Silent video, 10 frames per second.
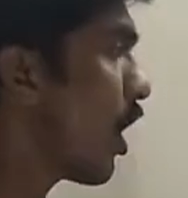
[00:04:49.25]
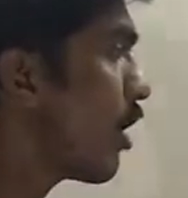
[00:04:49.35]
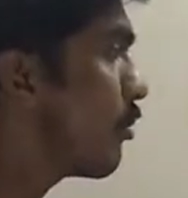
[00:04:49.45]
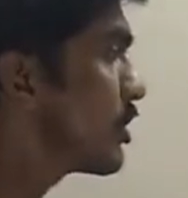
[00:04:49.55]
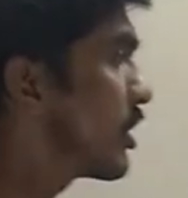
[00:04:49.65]

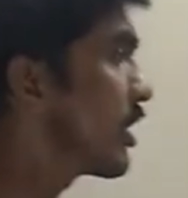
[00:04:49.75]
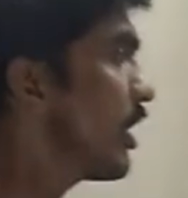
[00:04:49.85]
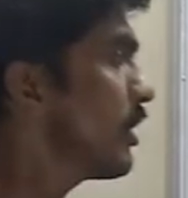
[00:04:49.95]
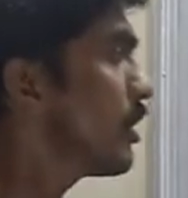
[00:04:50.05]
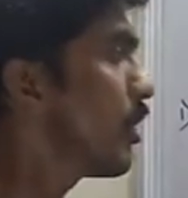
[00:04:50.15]
How much they
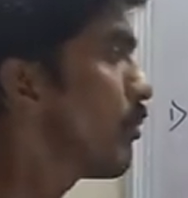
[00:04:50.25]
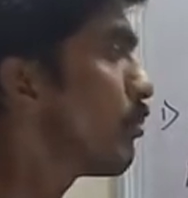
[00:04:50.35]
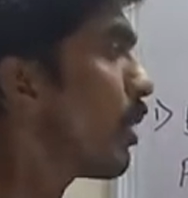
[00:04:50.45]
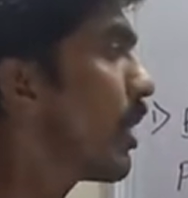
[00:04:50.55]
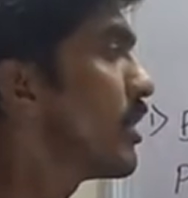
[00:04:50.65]
get?
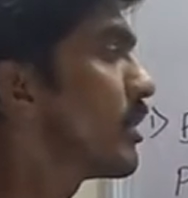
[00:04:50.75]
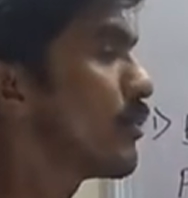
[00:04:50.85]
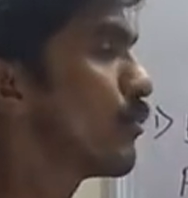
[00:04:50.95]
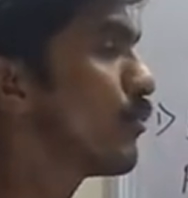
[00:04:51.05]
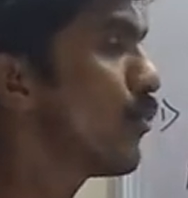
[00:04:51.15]

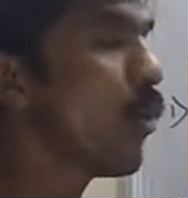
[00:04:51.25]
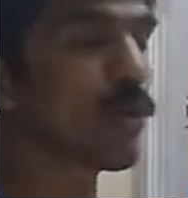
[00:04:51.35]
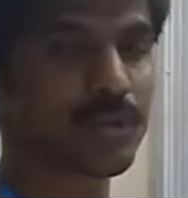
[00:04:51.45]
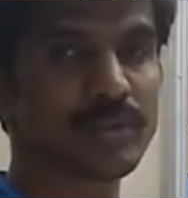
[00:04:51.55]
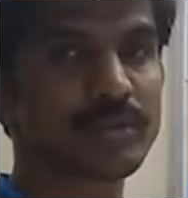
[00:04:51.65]

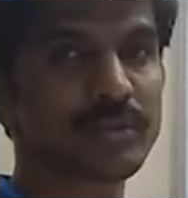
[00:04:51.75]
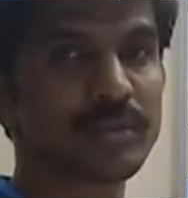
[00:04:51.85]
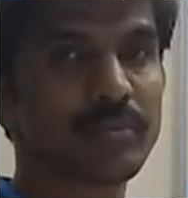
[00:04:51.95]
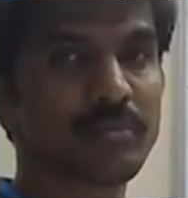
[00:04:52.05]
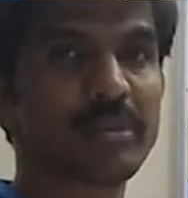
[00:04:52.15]
0.4,
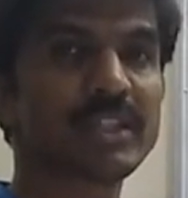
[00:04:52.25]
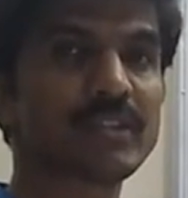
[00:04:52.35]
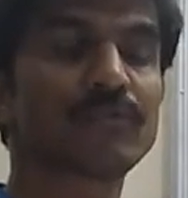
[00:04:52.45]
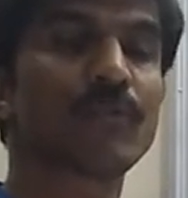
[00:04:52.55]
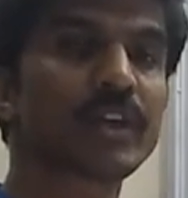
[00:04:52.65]

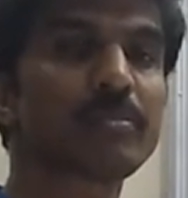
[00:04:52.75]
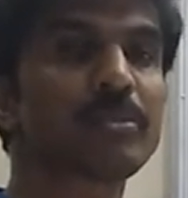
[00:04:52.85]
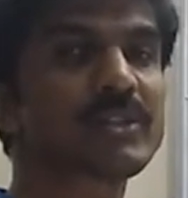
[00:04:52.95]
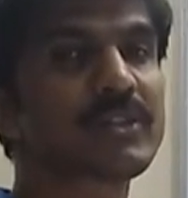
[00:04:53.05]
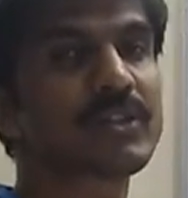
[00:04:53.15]
means
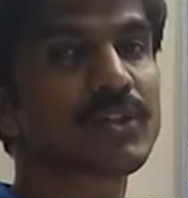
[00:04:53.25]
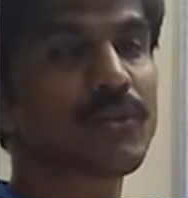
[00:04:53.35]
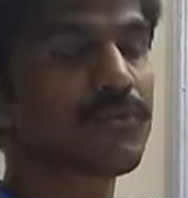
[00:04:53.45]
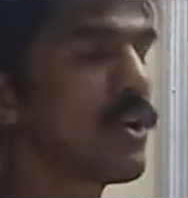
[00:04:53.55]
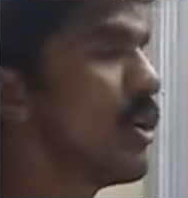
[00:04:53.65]
40%
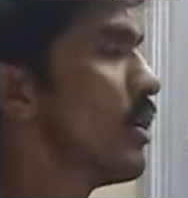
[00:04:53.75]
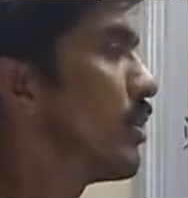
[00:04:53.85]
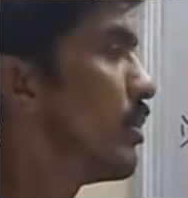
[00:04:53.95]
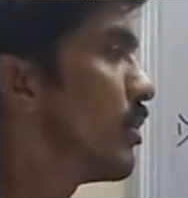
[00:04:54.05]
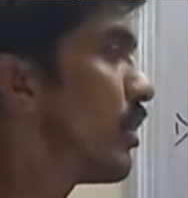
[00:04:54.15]
of
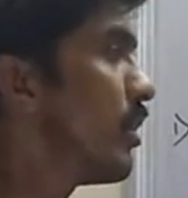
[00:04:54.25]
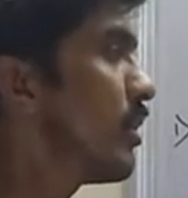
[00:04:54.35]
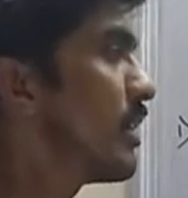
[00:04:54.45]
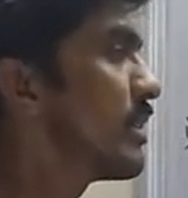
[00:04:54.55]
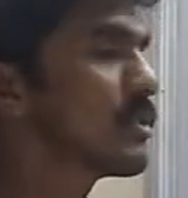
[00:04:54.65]
the
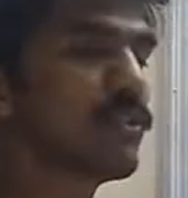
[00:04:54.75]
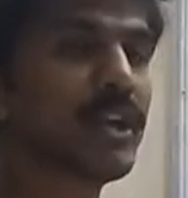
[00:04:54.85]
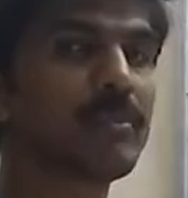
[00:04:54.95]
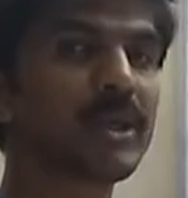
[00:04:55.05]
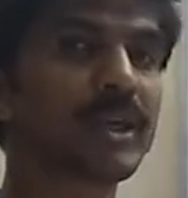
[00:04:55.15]
earnings
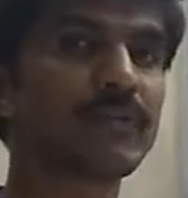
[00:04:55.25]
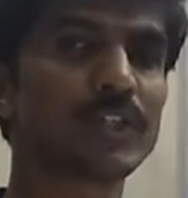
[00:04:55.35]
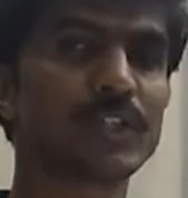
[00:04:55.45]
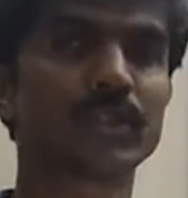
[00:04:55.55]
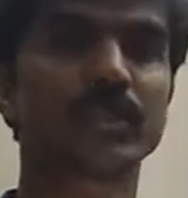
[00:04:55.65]
will be
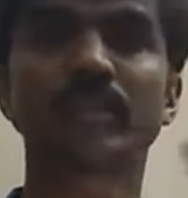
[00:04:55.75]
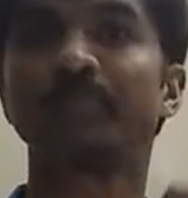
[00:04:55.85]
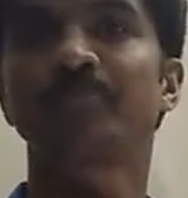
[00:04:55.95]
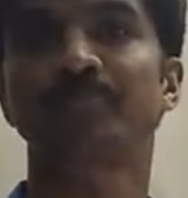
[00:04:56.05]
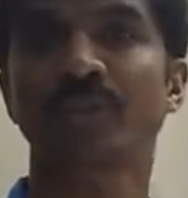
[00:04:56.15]
given to
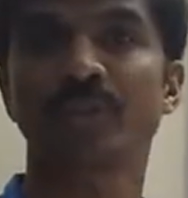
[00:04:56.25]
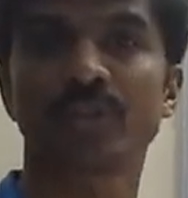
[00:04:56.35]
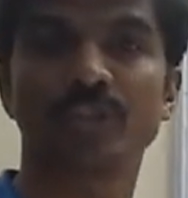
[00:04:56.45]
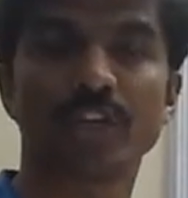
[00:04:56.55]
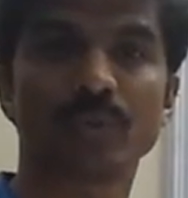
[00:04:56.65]
the
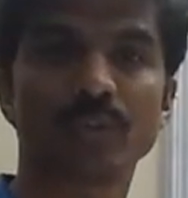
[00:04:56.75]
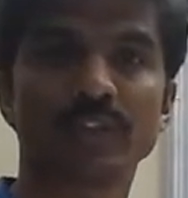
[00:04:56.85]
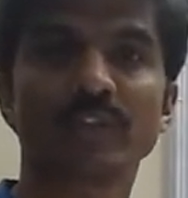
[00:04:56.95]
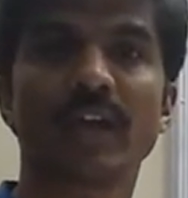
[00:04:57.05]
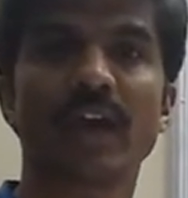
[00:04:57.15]

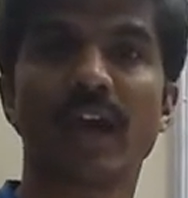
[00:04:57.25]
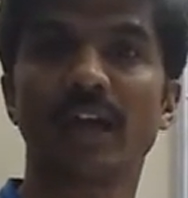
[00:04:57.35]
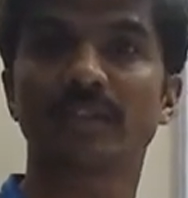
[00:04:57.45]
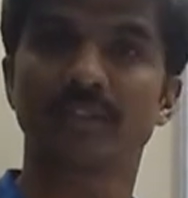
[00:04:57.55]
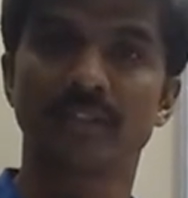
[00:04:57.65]
shareholders
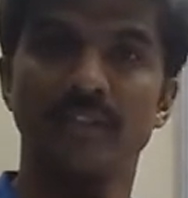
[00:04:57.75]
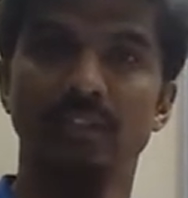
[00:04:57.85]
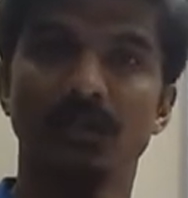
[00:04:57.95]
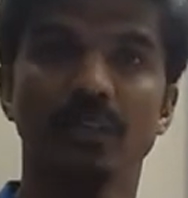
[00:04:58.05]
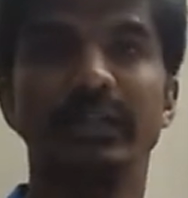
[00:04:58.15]
as
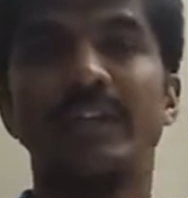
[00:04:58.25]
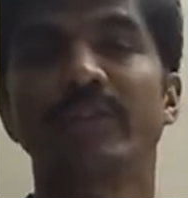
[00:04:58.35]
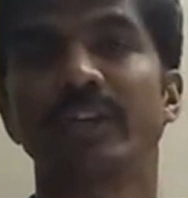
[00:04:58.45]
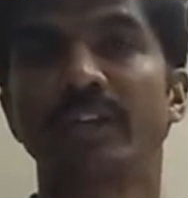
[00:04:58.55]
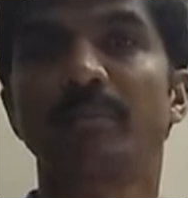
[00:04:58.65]

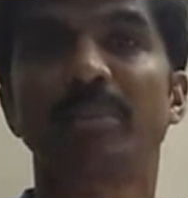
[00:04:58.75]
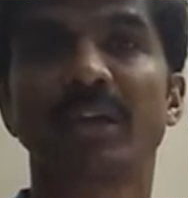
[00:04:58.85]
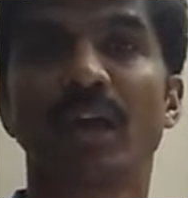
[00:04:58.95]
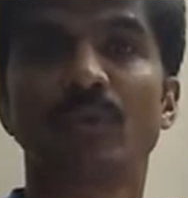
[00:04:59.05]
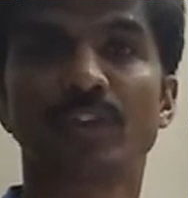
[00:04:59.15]
dividend
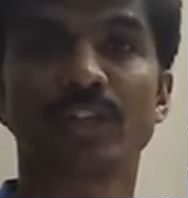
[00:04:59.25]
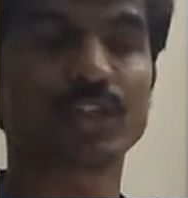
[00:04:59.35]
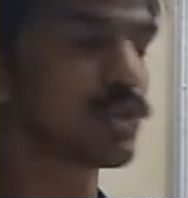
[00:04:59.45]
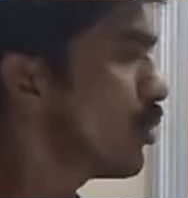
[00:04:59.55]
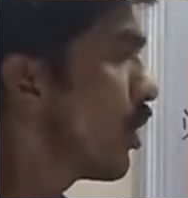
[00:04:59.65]
payout
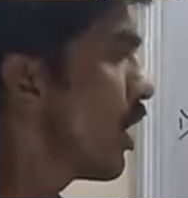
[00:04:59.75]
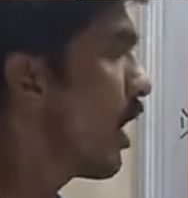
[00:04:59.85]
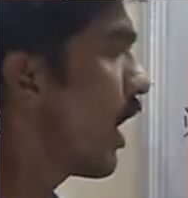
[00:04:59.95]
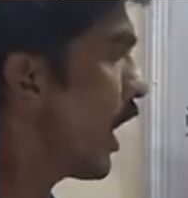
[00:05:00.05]
ratio.